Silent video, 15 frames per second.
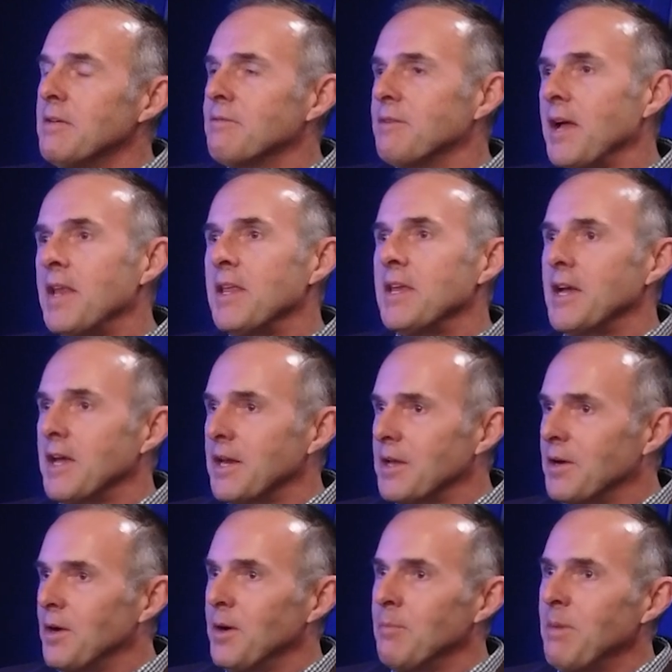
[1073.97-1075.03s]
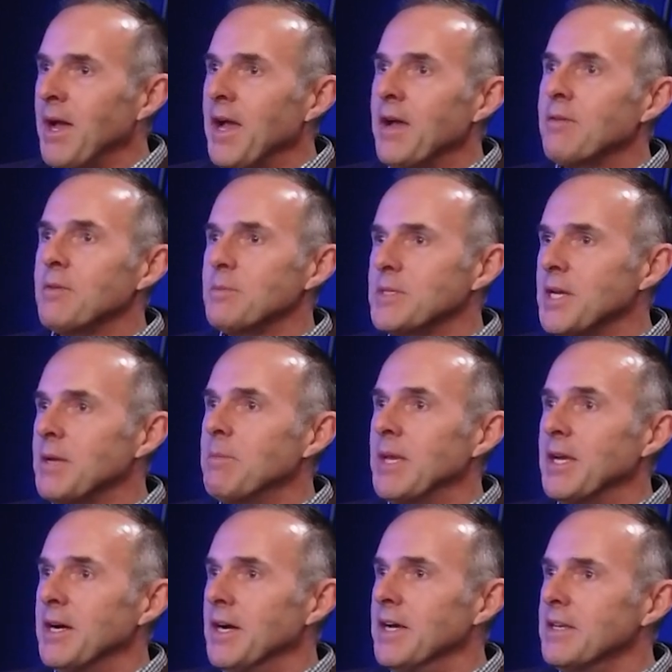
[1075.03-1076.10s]
finally I got a call back from J.B.
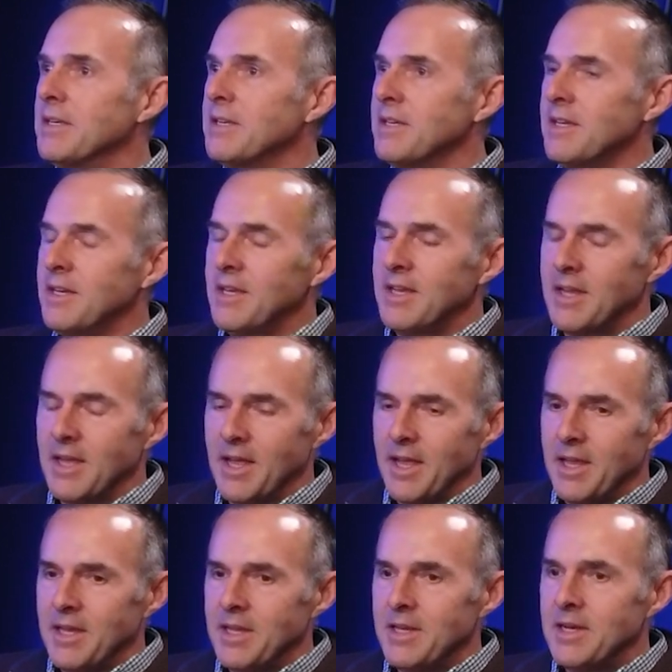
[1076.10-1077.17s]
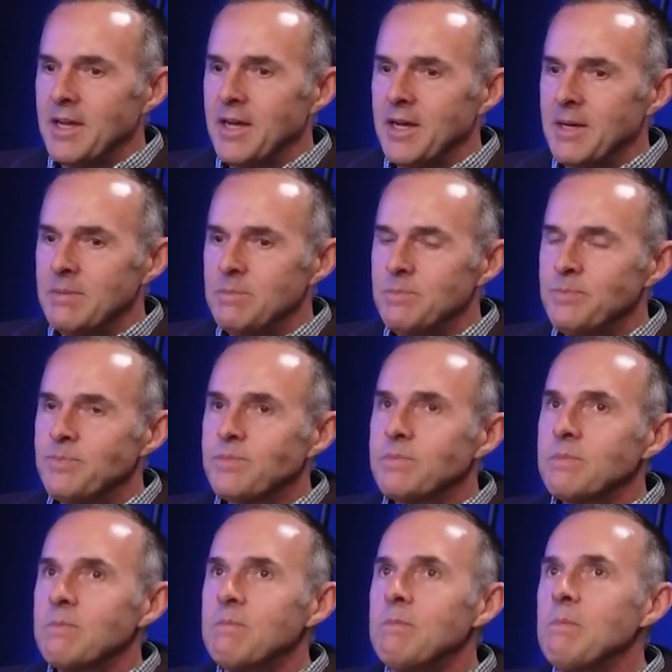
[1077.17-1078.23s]
Hunt, and I
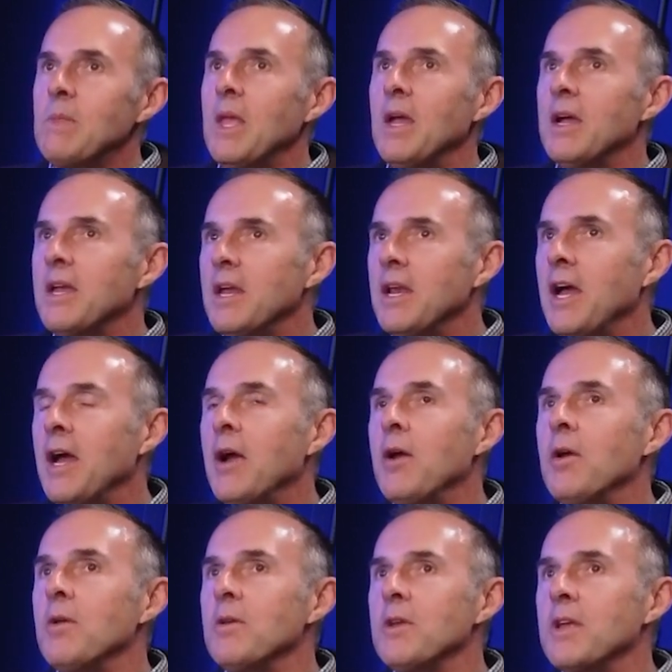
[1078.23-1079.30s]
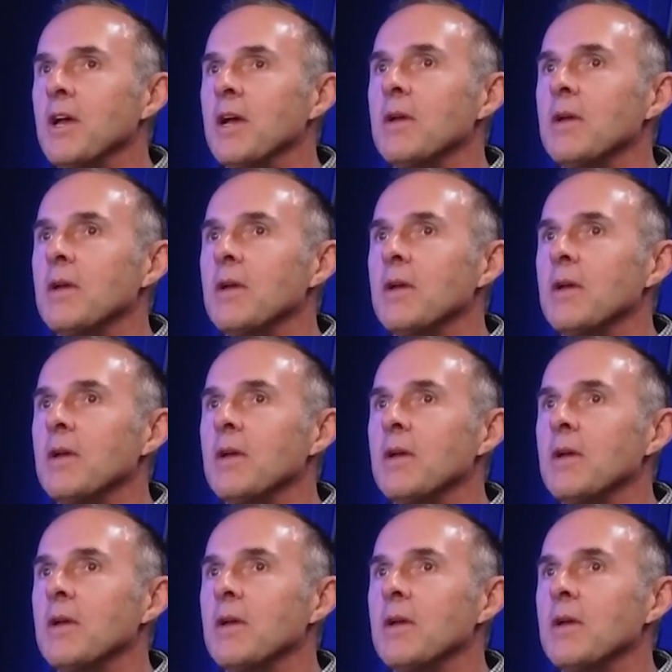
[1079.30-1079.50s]
got hired